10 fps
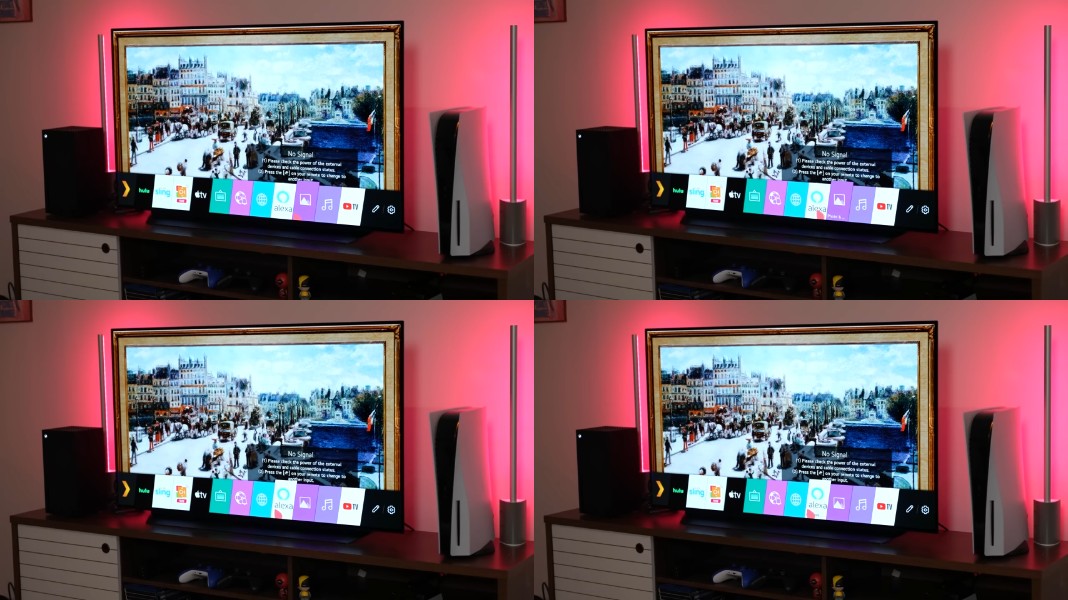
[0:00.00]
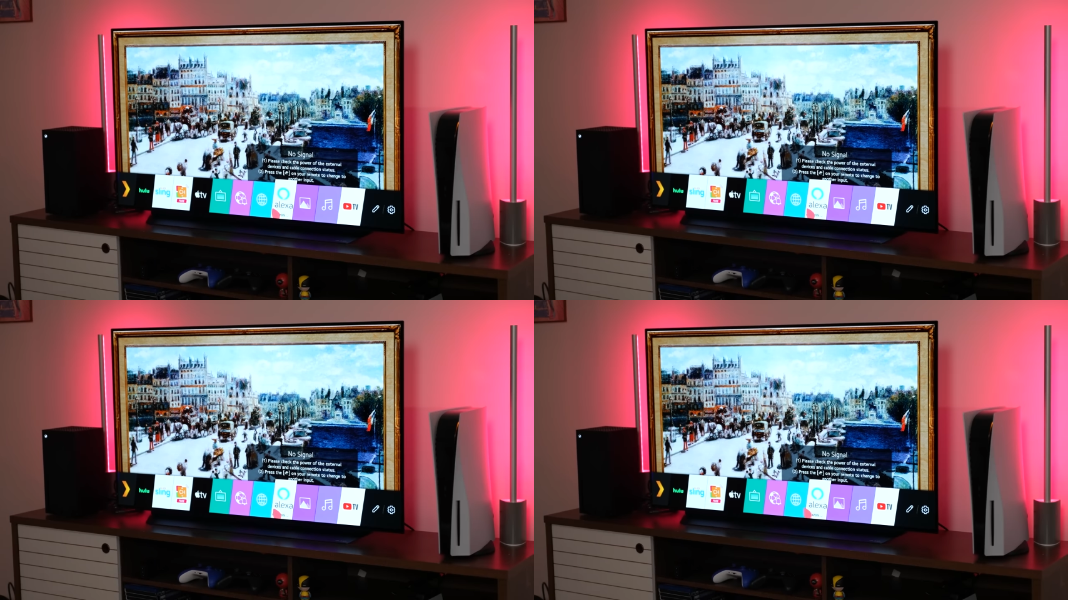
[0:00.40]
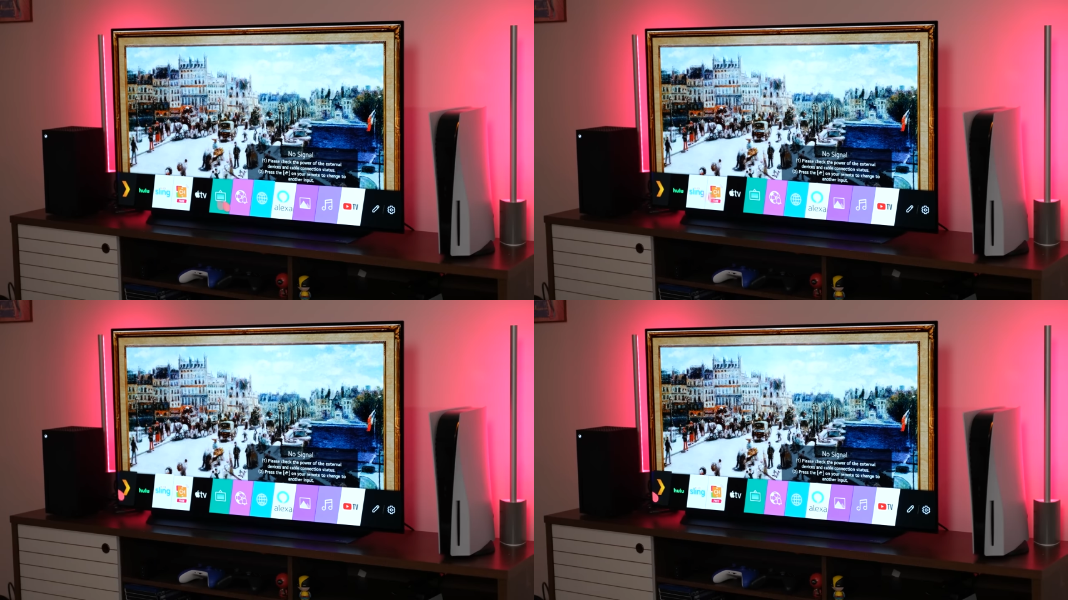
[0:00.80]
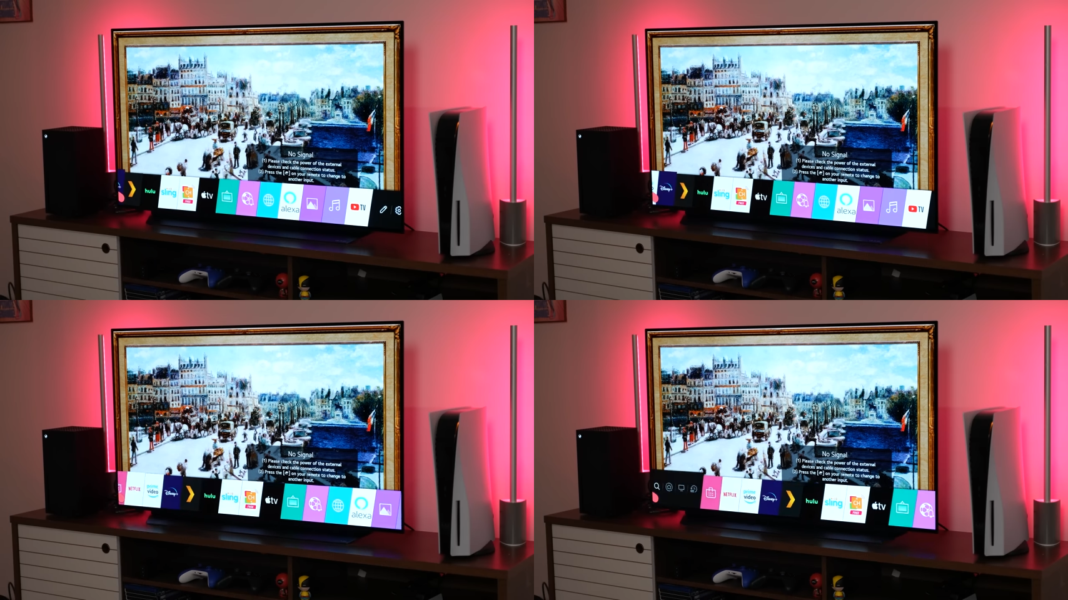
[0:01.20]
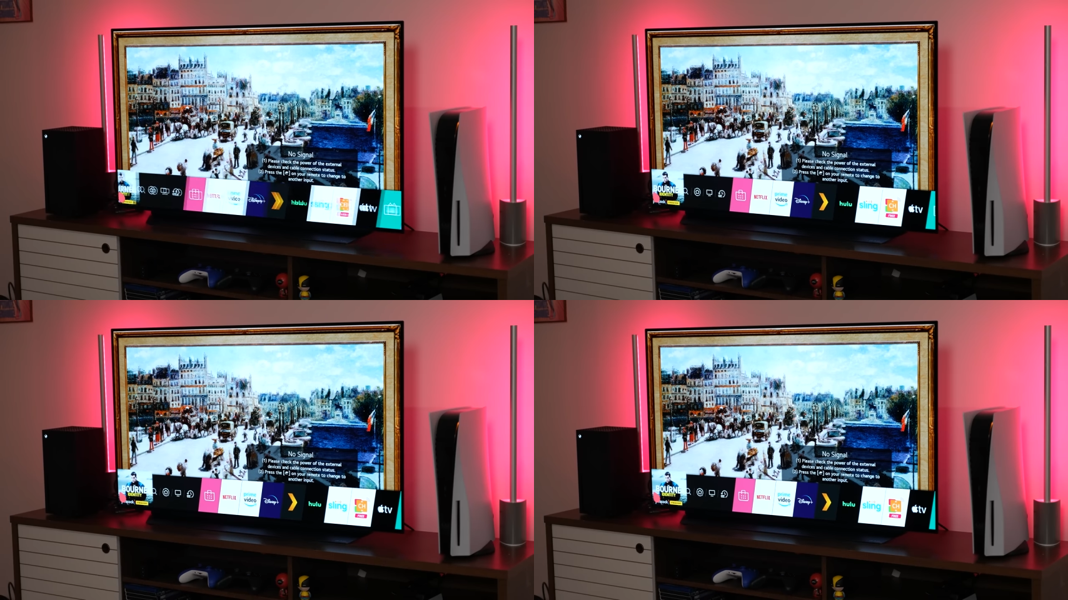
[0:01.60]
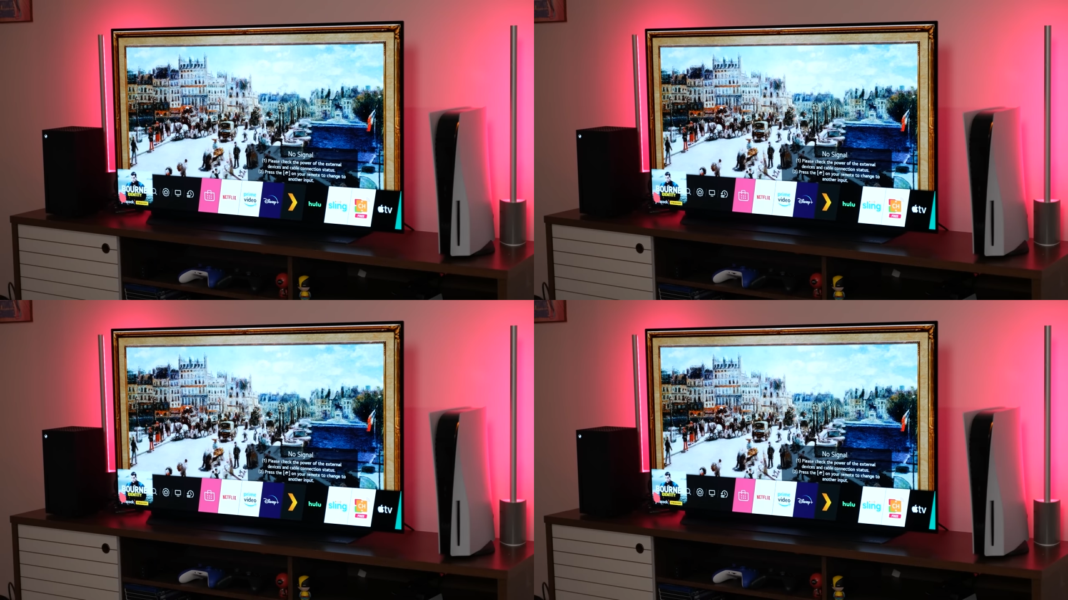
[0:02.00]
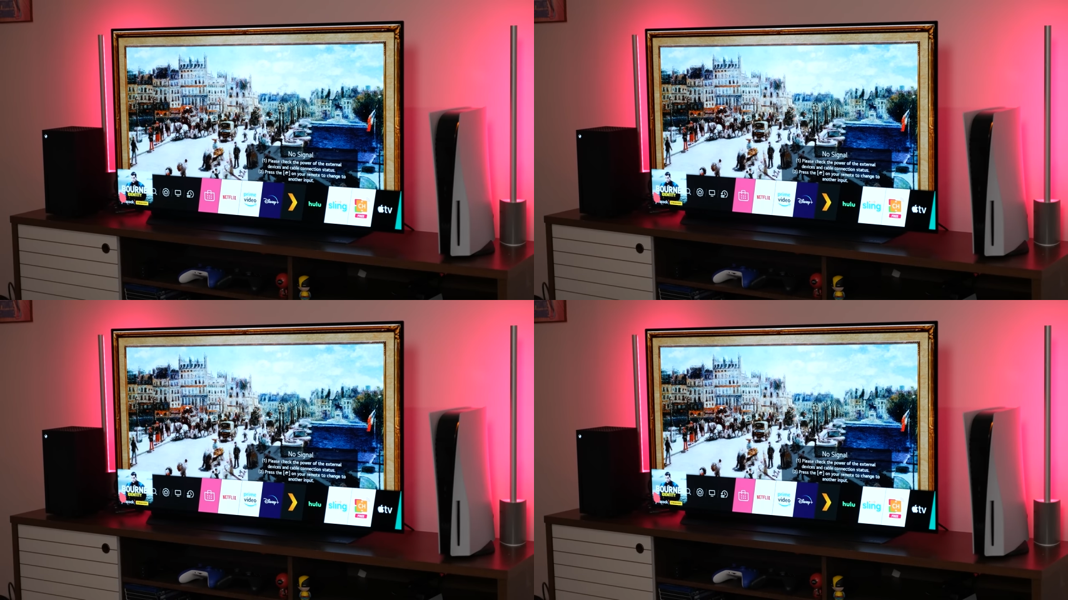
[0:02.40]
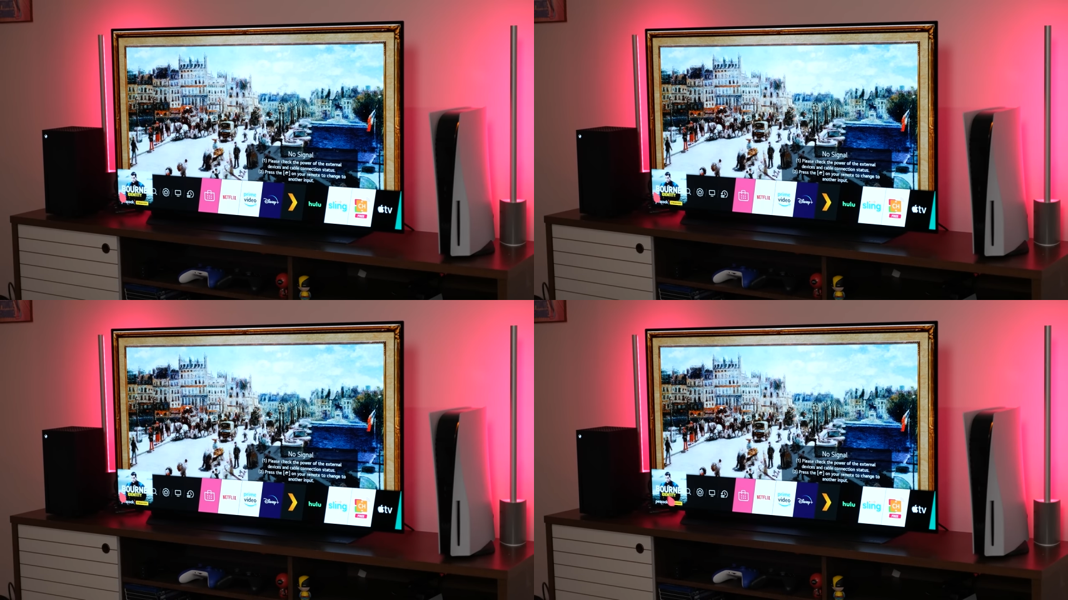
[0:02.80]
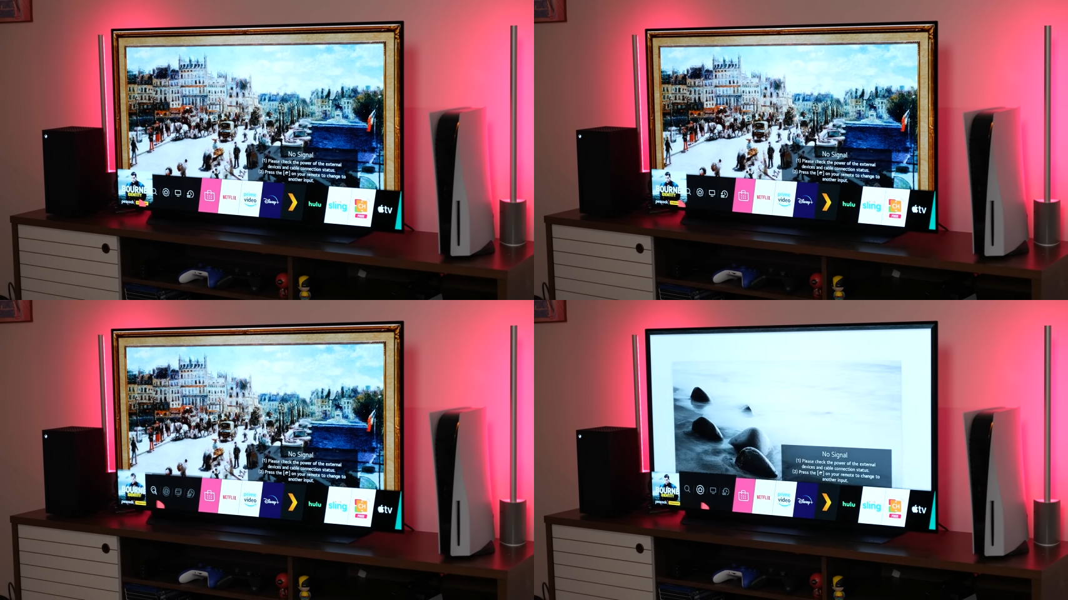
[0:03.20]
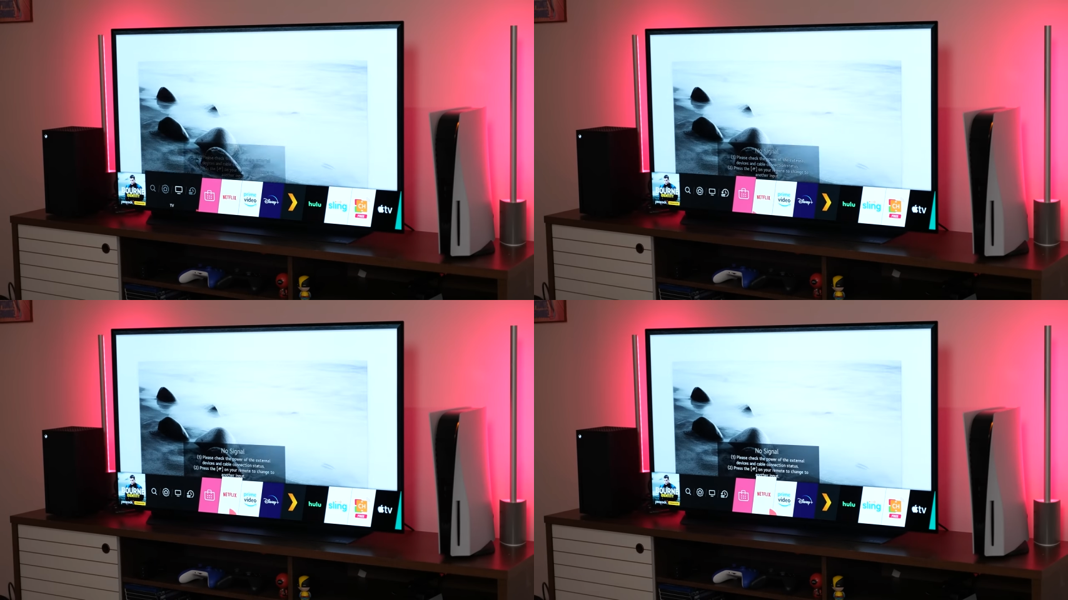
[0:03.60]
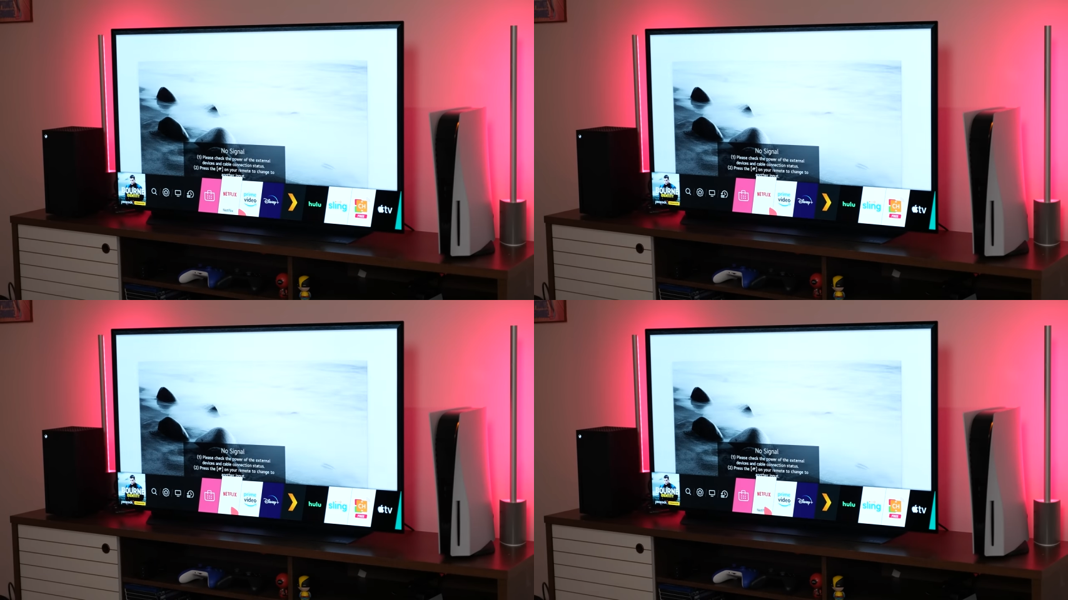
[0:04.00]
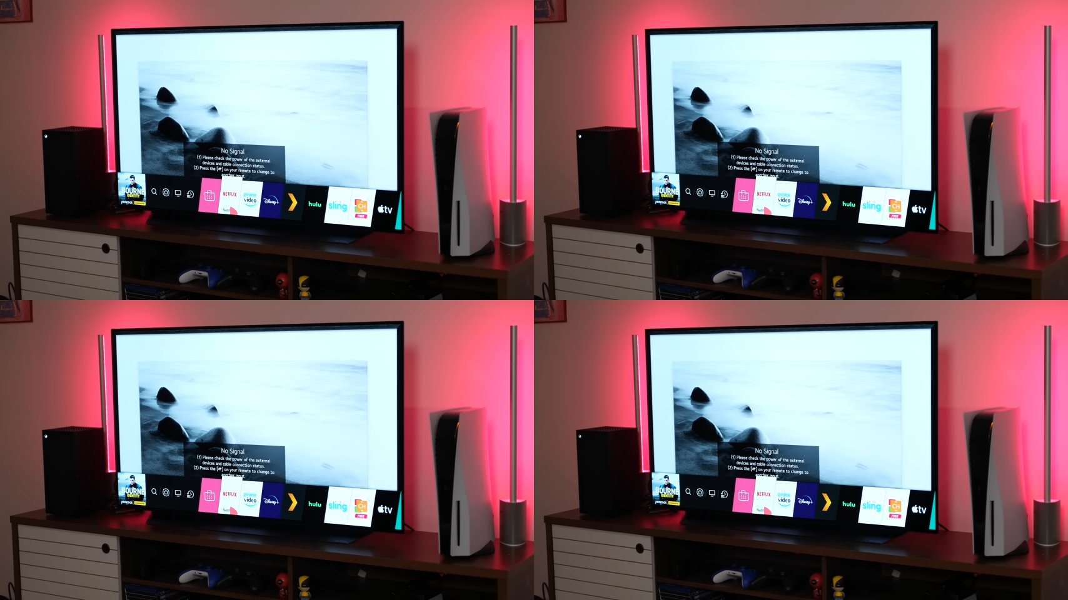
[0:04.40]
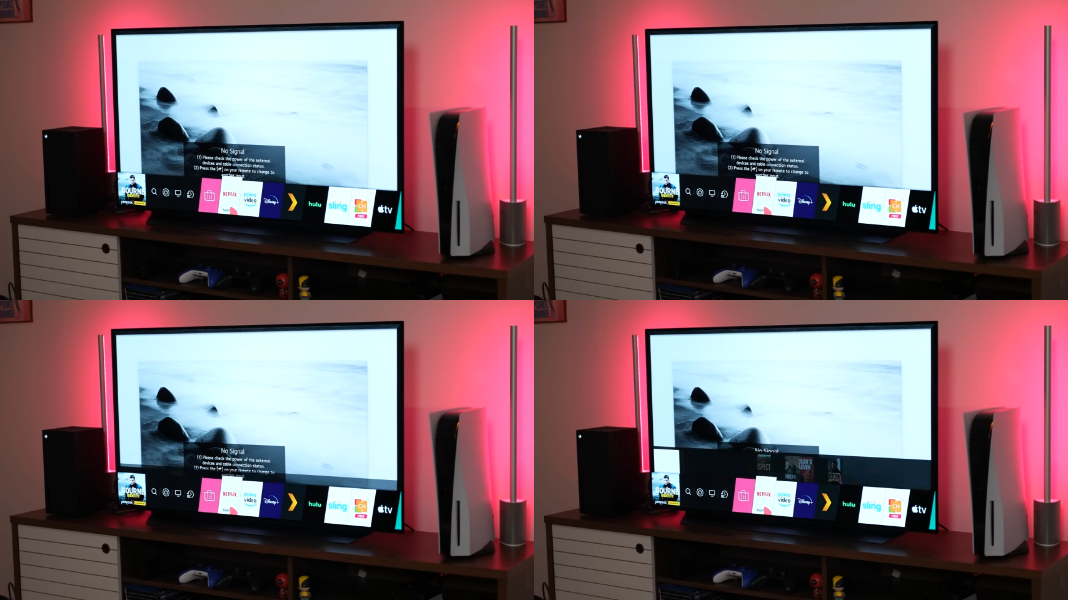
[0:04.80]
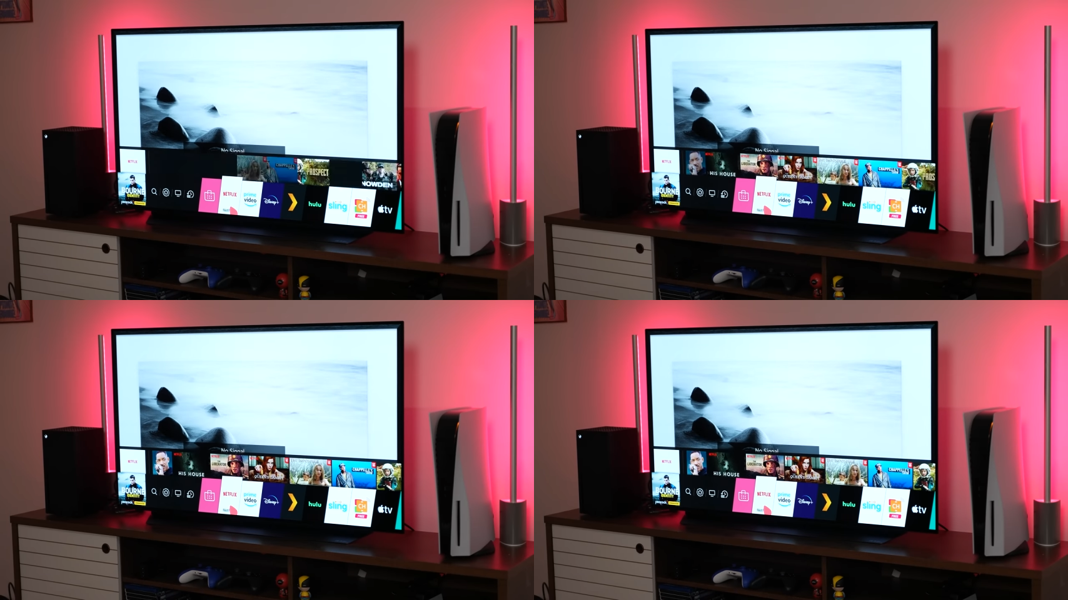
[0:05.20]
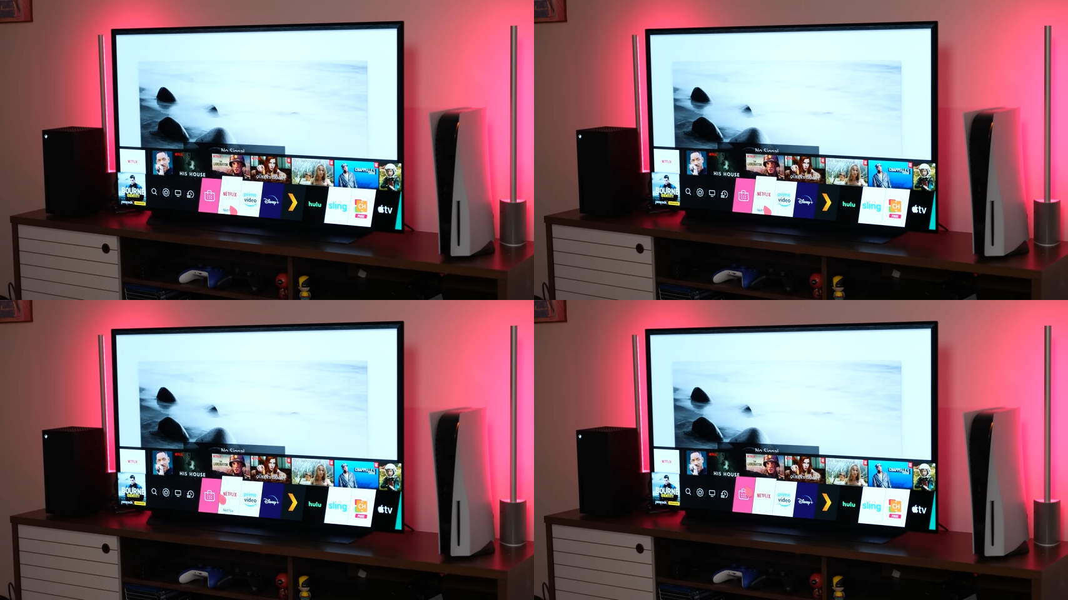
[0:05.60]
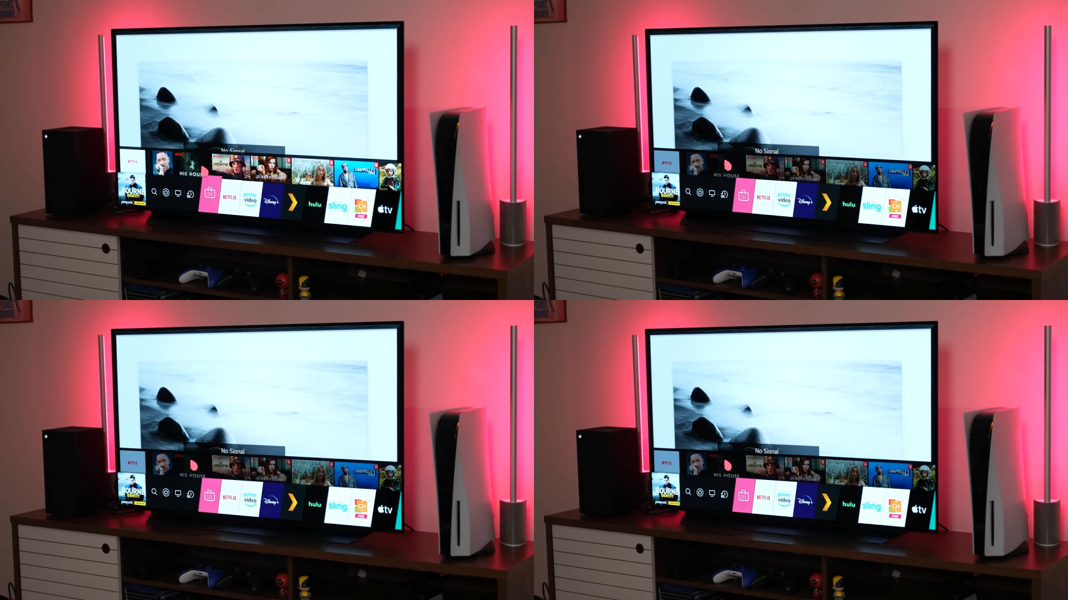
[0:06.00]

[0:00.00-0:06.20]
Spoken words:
(no speaker visible)